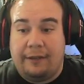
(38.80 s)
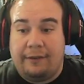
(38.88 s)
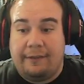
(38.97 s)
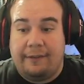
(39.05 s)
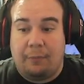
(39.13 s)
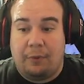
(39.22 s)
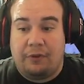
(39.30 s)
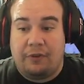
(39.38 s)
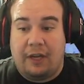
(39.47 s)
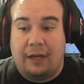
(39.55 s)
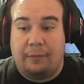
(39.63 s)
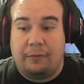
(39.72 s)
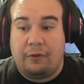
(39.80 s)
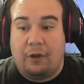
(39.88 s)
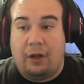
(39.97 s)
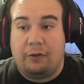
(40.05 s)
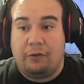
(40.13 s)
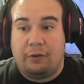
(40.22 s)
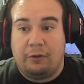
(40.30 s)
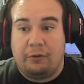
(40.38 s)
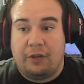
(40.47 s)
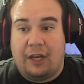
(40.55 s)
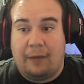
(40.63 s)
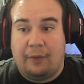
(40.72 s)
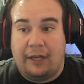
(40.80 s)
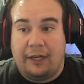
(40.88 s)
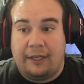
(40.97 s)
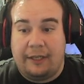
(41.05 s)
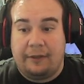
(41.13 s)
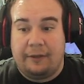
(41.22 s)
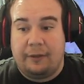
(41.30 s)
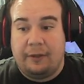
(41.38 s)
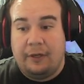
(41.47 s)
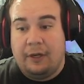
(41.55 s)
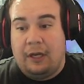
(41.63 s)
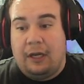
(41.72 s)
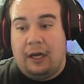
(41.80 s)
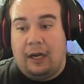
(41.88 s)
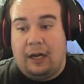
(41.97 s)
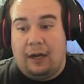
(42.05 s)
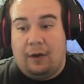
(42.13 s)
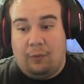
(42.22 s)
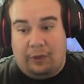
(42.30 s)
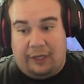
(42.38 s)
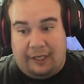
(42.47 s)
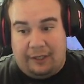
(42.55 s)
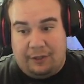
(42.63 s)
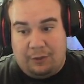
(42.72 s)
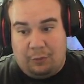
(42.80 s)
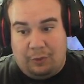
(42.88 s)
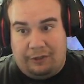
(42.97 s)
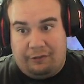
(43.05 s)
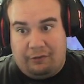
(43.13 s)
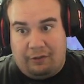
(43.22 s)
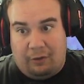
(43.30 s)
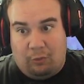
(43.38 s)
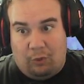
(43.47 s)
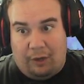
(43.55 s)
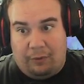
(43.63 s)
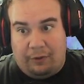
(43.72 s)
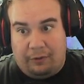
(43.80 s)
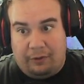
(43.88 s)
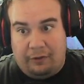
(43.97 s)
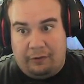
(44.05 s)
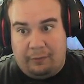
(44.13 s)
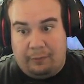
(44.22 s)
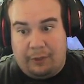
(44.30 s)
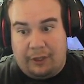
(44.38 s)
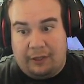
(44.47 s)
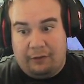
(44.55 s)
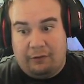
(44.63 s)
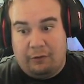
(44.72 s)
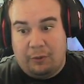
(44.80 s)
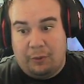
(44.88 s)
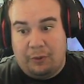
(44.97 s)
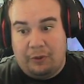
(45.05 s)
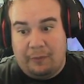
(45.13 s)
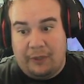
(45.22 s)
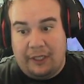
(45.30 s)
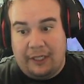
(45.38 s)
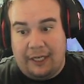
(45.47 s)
separate times onto your timeline here. We'll get into reasons on why we do this, but this is going to be